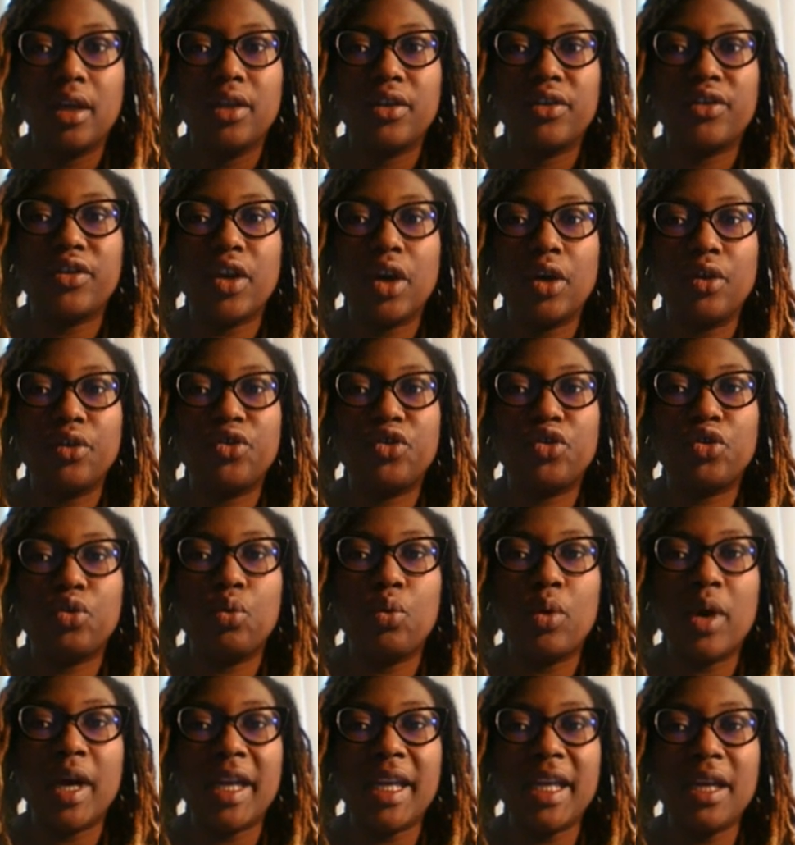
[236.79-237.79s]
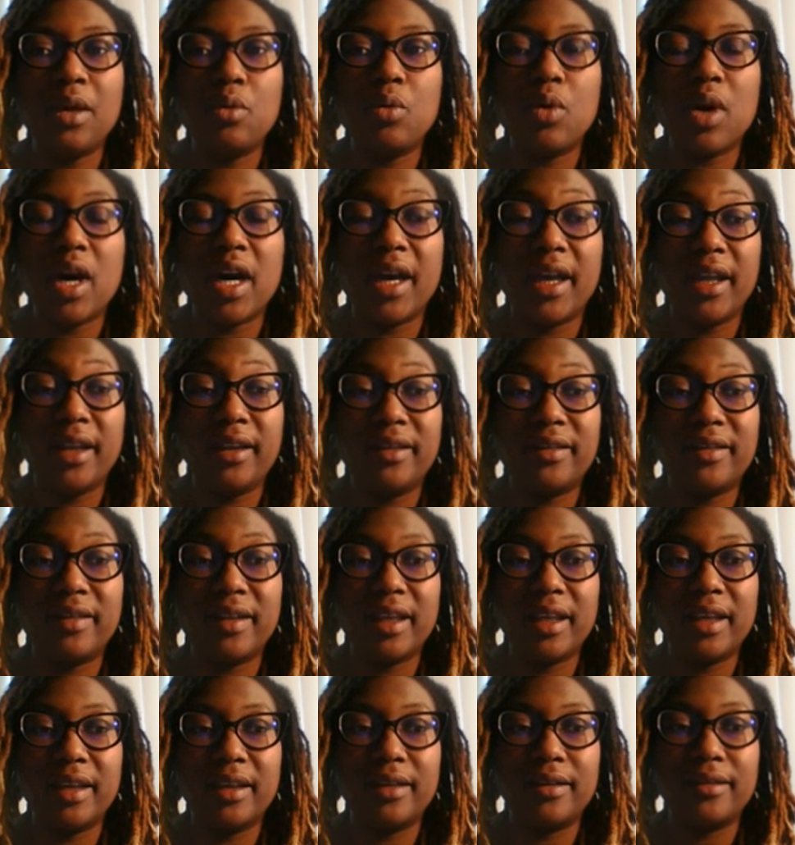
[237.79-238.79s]
So 21s
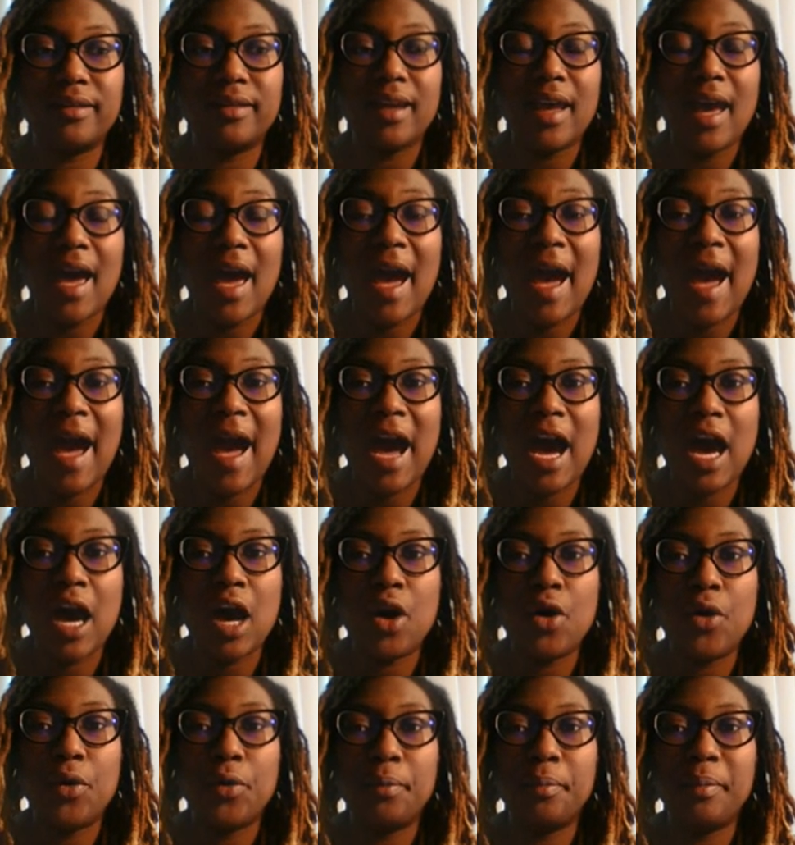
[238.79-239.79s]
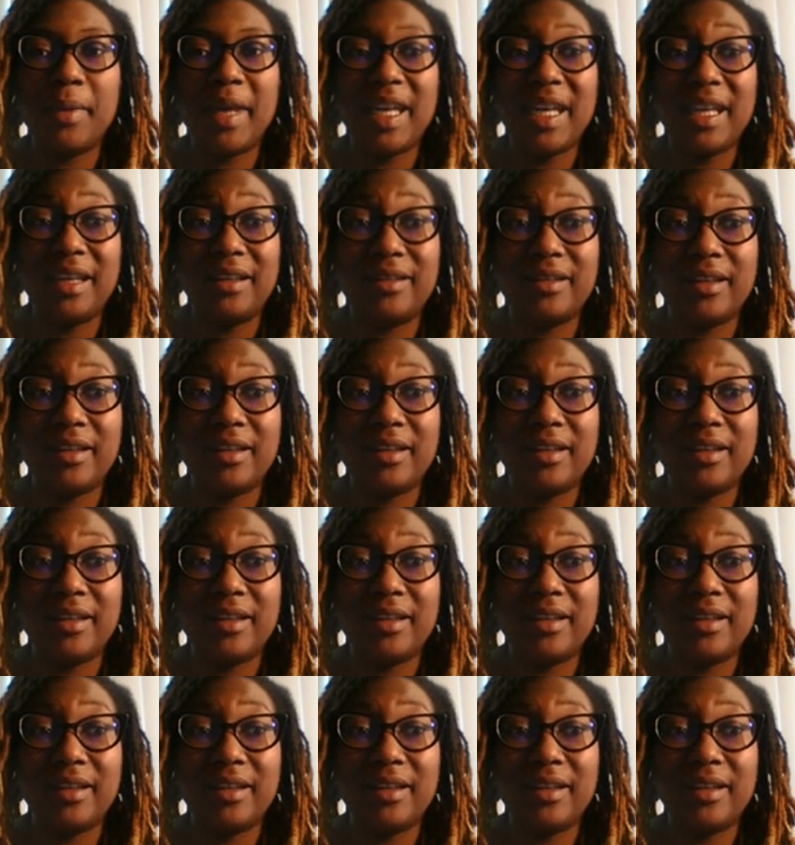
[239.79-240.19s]
is how many